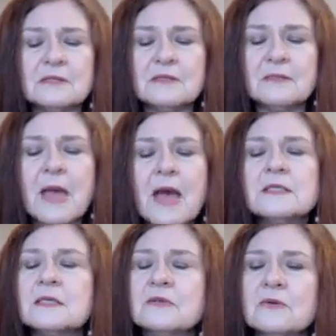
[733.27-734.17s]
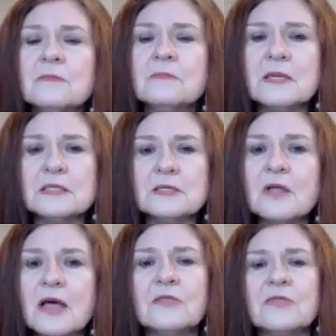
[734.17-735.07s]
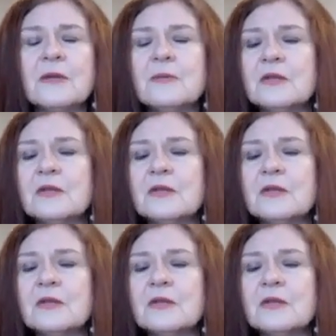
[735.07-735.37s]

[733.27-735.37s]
impacting their mental health. I mean,